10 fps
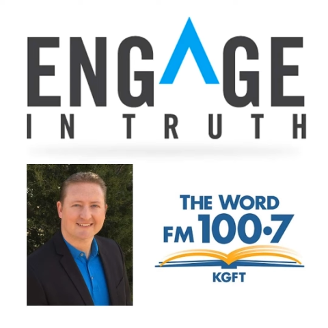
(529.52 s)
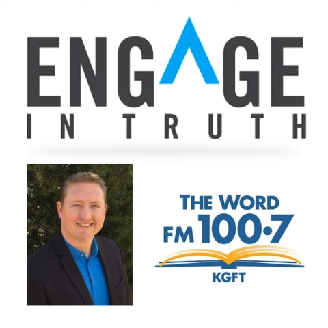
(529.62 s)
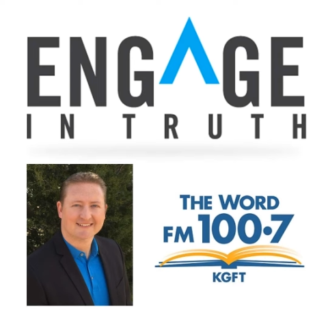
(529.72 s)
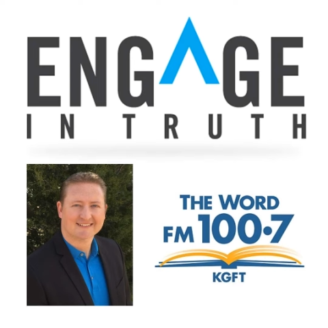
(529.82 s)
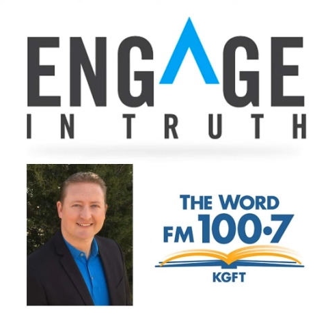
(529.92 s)

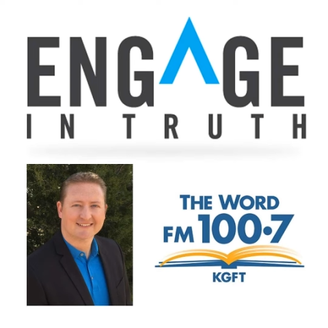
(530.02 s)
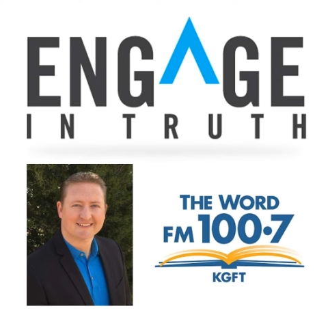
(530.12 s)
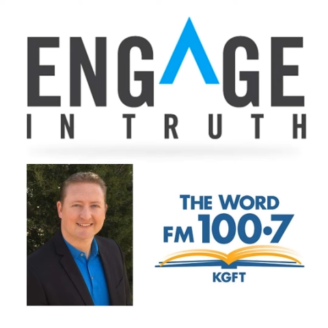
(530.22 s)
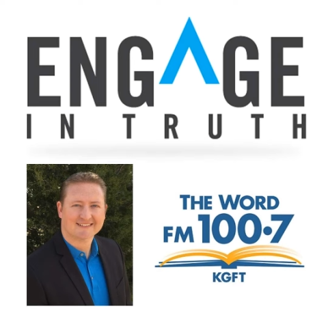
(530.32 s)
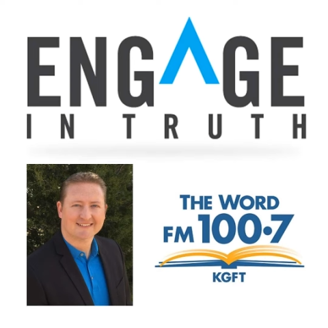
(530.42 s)

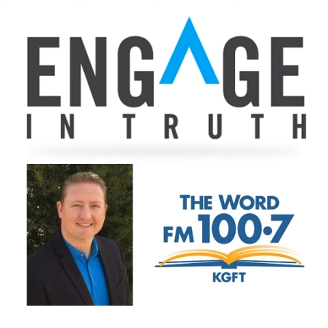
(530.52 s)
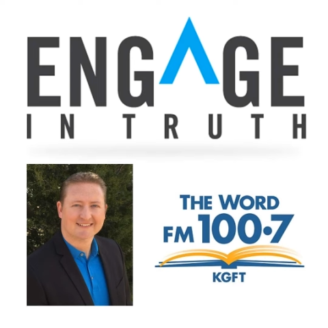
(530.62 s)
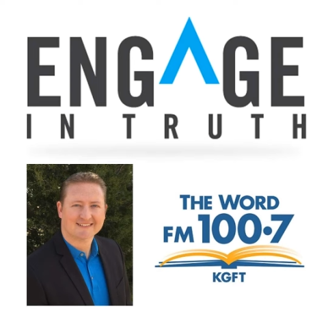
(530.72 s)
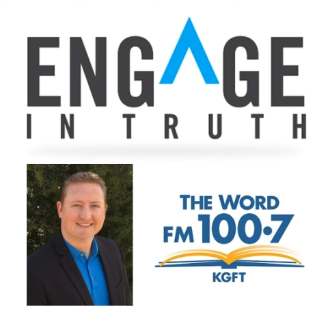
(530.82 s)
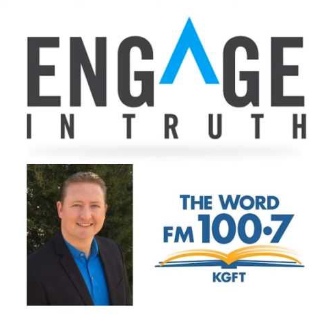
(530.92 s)

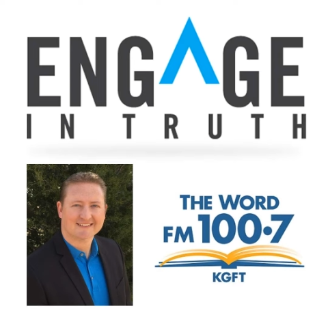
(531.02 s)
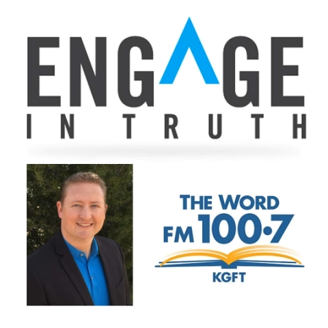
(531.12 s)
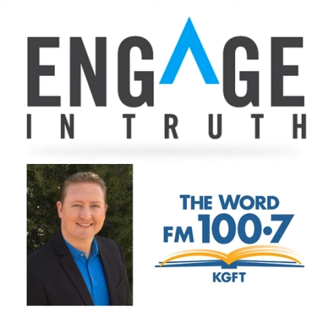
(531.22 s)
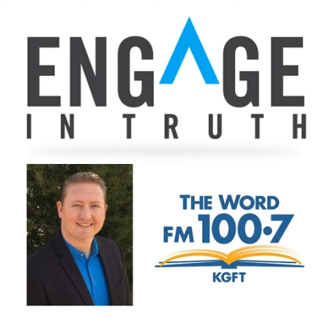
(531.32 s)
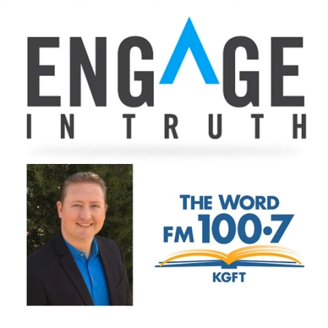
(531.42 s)

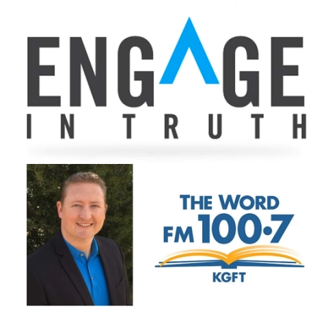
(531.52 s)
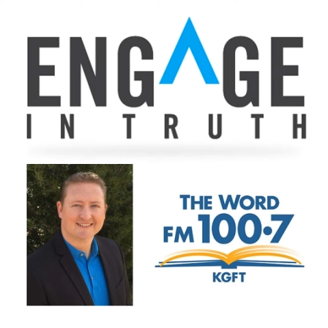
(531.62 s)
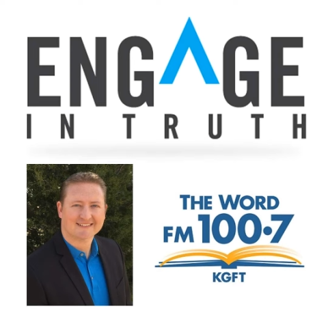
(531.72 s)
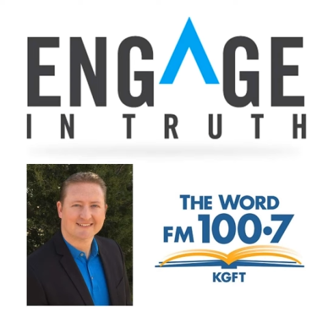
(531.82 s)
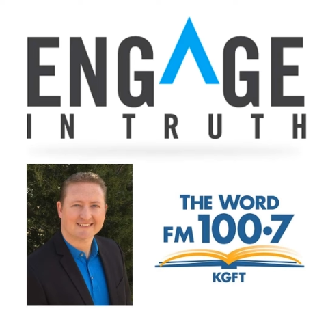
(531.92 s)

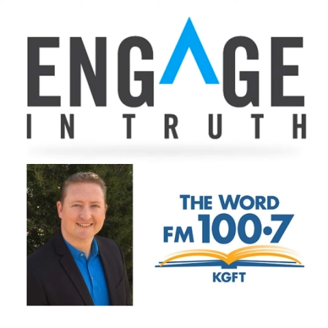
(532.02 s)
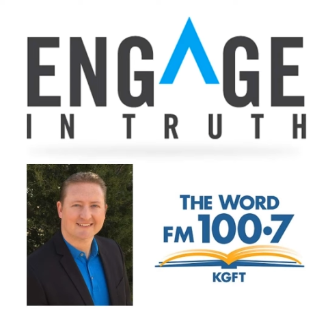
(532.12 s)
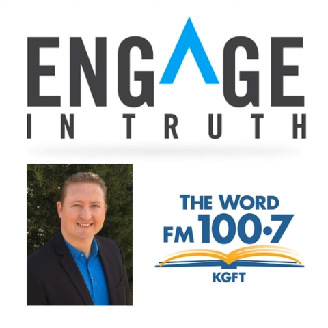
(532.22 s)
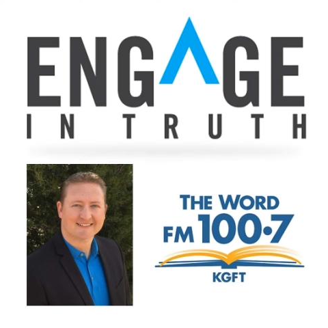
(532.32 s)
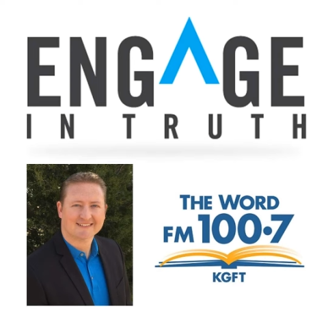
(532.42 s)

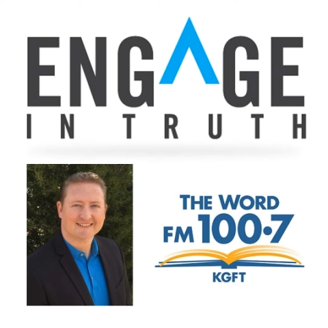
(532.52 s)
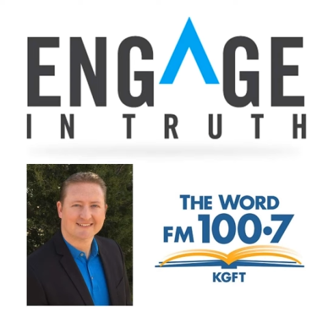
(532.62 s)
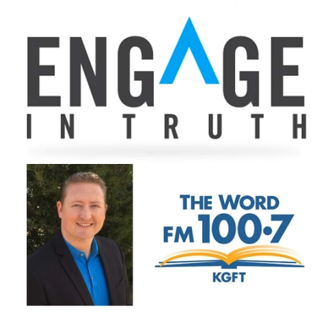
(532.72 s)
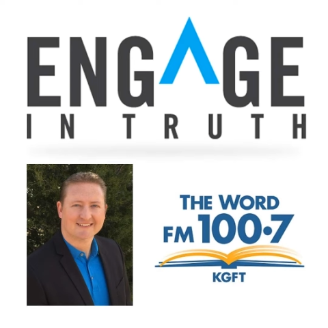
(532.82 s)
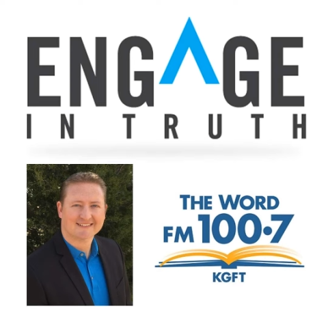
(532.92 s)

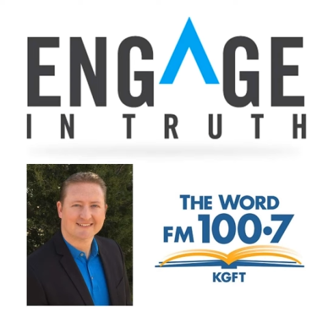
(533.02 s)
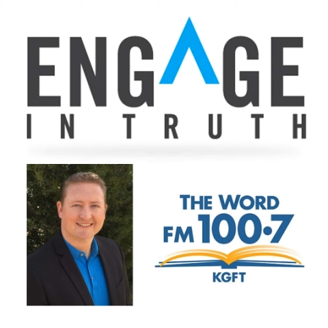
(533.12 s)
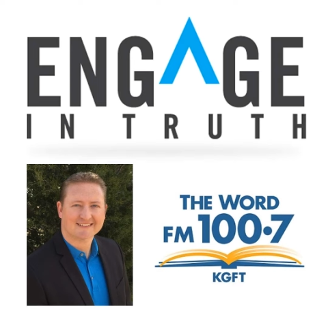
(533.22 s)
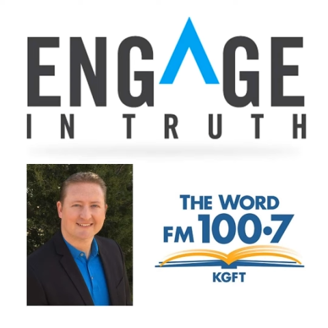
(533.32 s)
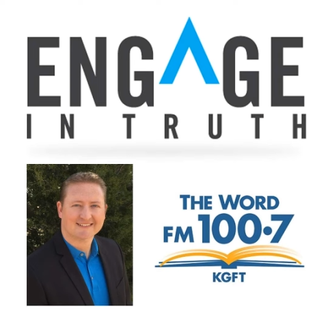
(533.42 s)

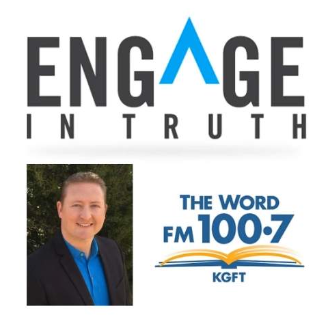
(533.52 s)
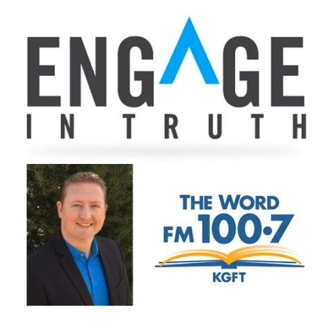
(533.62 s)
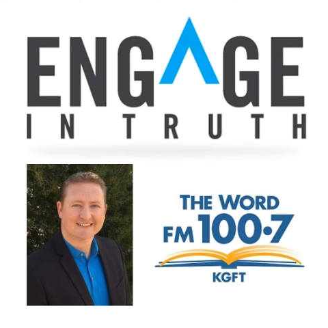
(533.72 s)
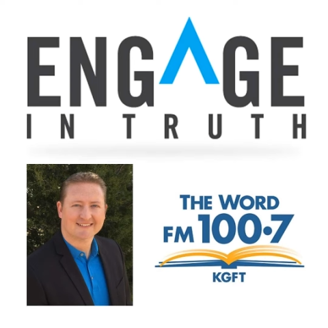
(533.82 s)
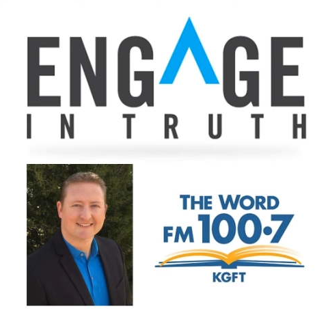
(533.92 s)

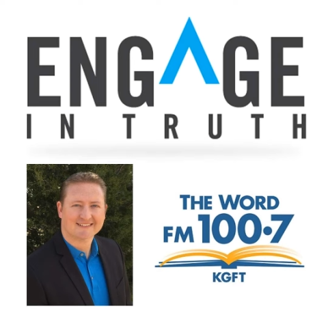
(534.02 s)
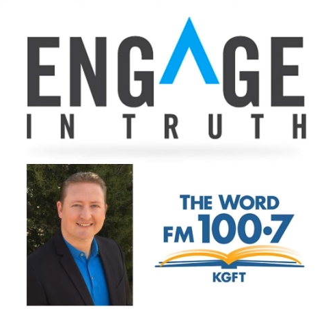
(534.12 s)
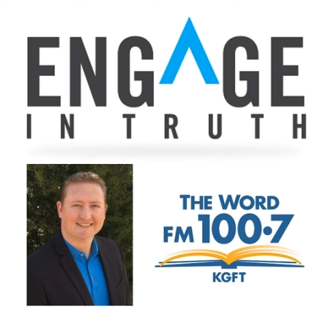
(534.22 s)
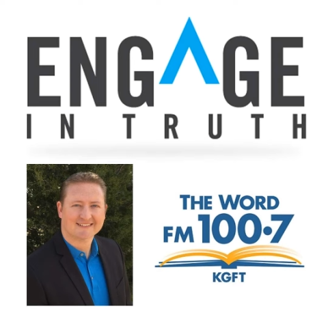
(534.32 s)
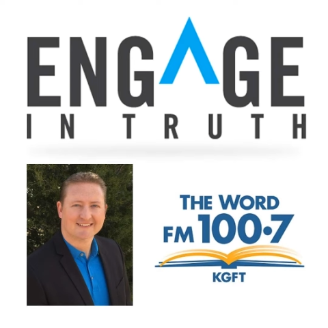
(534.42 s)

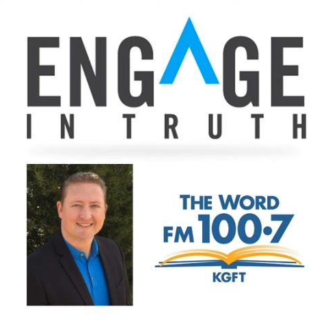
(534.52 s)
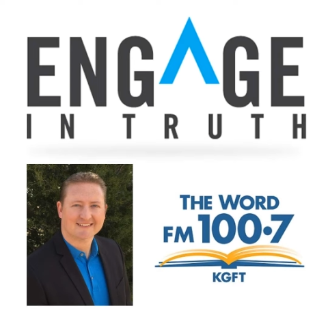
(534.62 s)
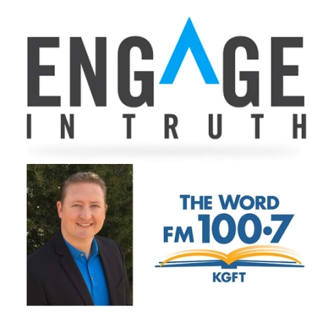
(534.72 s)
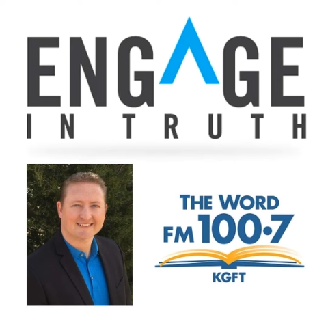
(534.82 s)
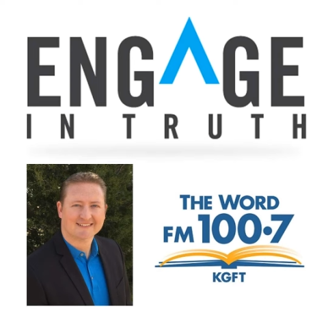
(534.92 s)

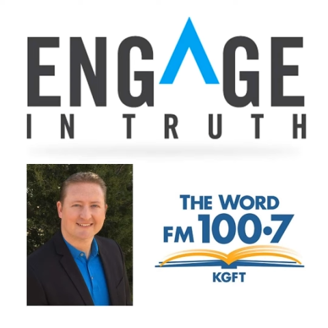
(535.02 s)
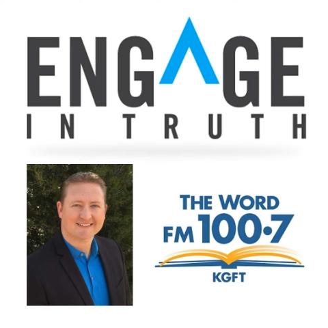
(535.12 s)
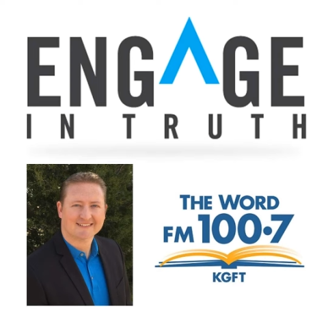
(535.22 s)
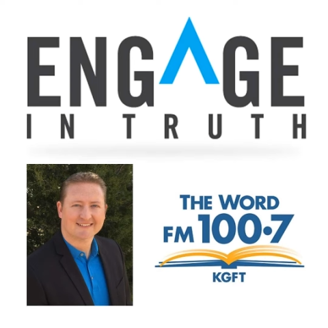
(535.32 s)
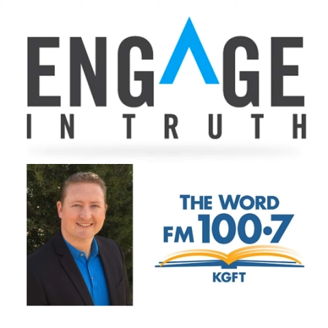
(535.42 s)

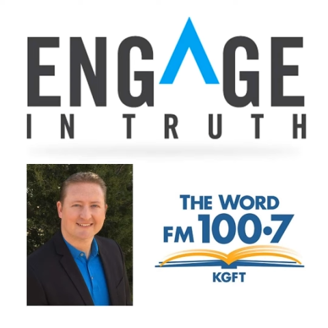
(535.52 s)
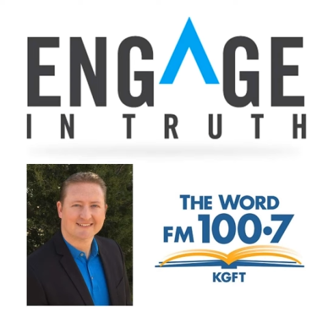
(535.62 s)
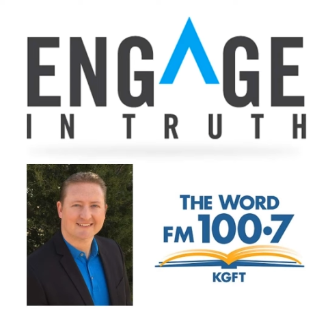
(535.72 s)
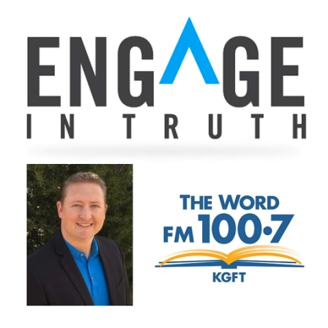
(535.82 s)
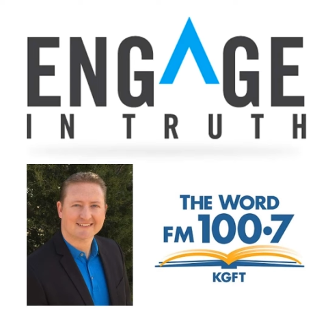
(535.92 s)

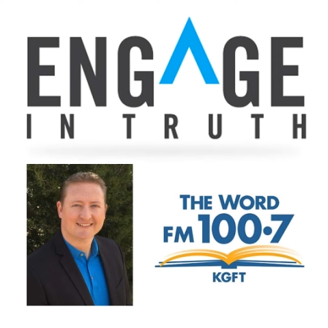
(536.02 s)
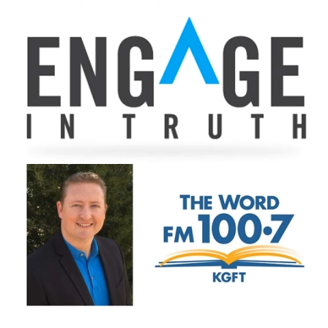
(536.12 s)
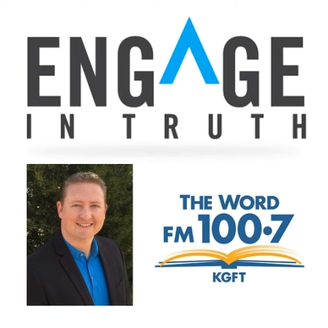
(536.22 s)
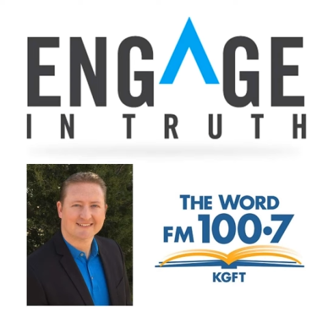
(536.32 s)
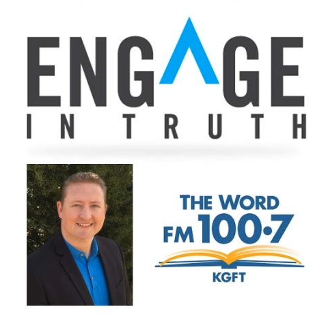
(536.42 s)

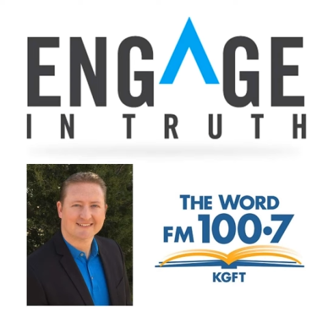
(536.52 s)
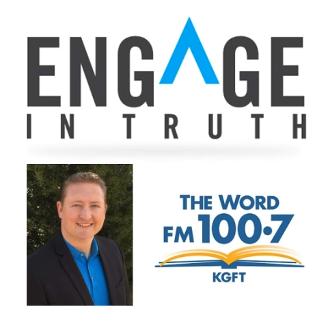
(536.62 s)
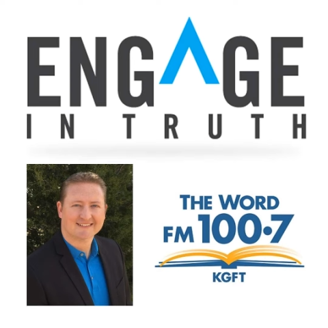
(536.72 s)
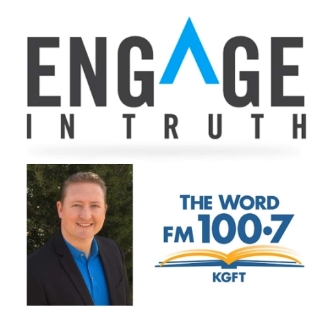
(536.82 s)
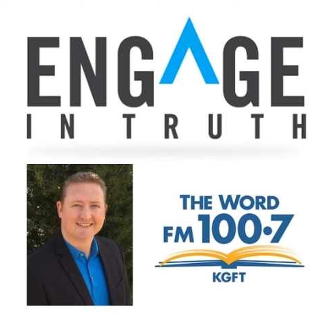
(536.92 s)

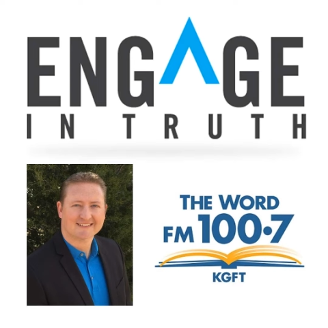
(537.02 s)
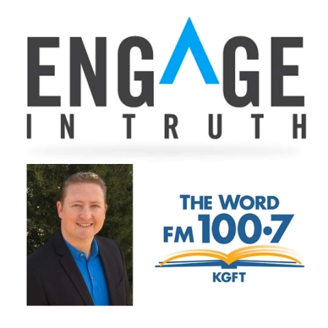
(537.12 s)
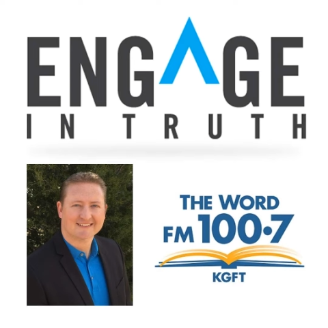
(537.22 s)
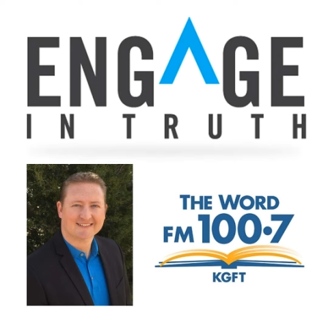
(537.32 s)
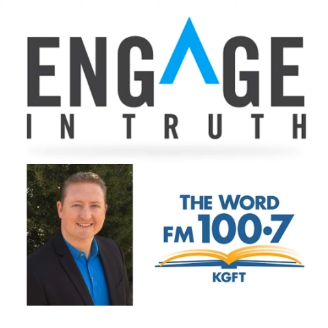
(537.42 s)
The face doesn't move, so there is nothing to read.